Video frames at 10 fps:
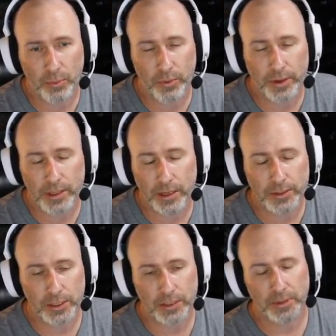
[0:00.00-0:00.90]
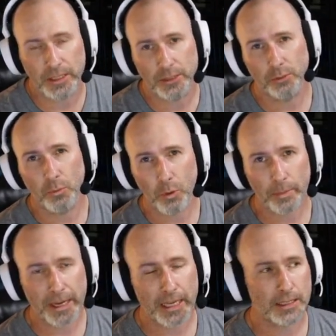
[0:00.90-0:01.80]
point adjustment. These little
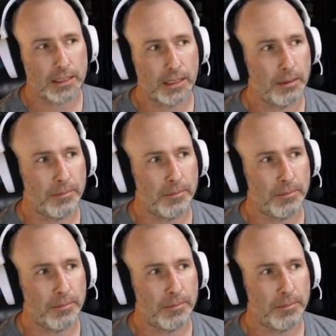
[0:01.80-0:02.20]
war bands,